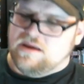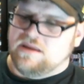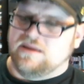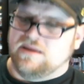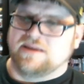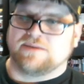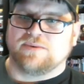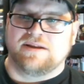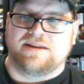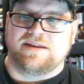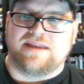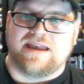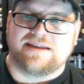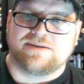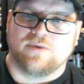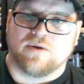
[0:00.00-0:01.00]
This one
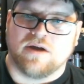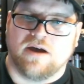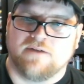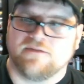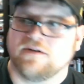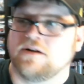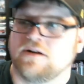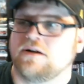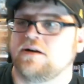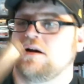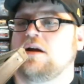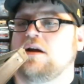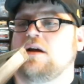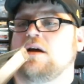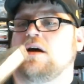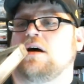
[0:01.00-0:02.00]
has no cover.
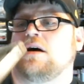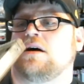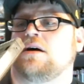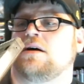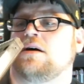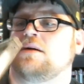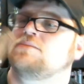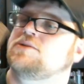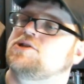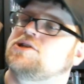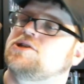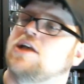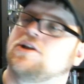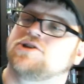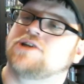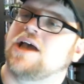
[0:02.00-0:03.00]

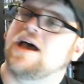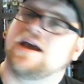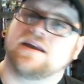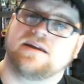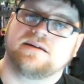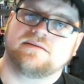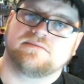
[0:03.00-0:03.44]
Shell Shock.